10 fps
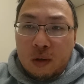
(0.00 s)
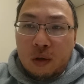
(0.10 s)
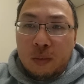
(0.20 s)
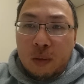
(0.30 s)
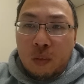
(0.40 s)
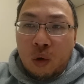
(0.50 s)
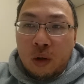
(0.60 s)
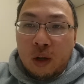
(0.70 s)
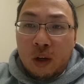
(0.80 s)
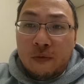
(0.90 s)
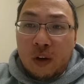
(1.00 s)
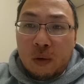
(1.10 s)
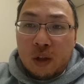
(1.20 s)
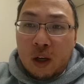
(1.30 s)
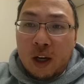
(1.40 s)
a little bit more than if I
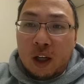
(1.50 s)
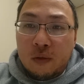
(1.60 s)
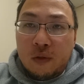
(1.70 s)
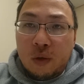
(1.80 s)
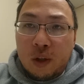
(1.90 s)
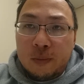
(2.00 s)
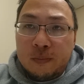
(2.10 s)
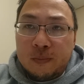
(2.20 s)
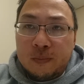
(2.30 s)
was on active duty.